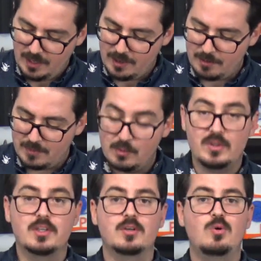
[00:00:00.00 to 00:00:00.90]
Um, and
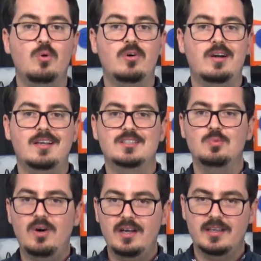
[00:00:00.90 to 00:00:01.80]
what the Core
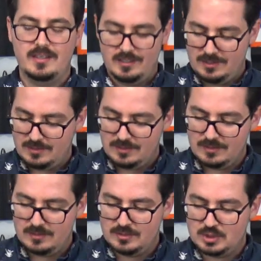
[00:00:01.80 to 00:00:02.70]
XY
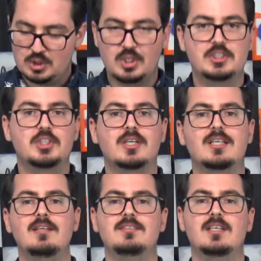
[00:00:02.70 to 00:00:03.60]
structure
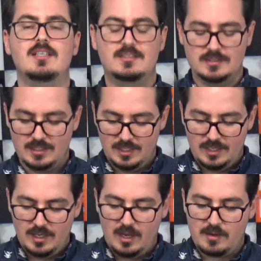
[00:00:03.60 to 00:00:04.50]
gives us
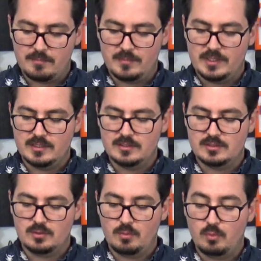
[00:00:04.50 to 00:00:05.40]
um,
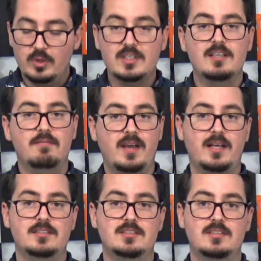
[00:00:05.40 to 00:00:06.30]
is really
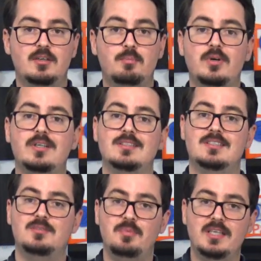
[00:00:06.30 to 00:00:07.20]
fast print
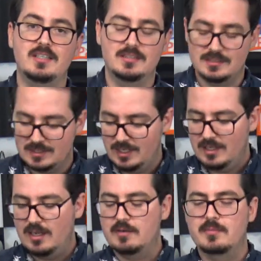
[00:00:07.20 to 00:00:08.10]
speeds.
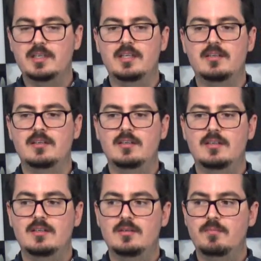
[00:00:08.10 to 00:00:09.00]
Um, it can
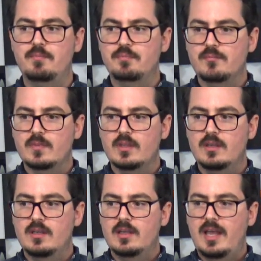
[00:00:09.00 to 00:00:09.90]

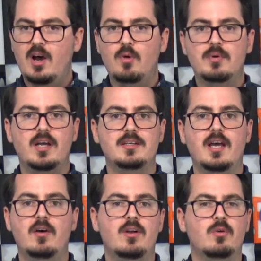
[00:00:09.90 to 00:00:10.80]
help cut
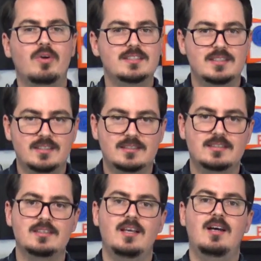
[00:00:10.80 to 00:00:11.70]
down on
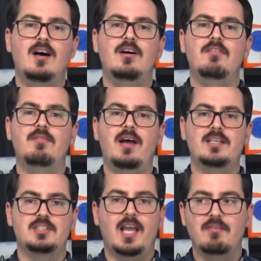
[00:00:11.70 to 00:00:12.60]
resonance of
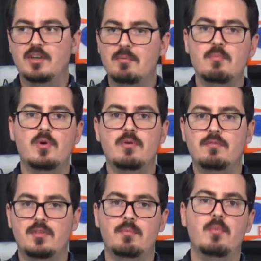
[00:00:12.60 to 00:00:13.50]
actually having to
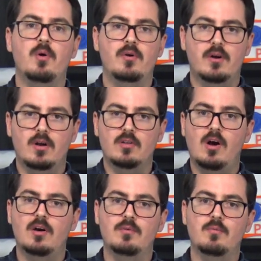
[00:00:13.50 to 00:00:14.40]
move the motor
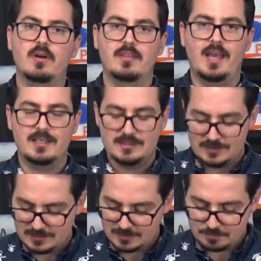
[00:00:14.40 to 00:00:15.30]
along one of the
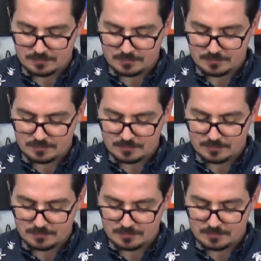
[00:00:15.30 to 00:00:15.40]
axes.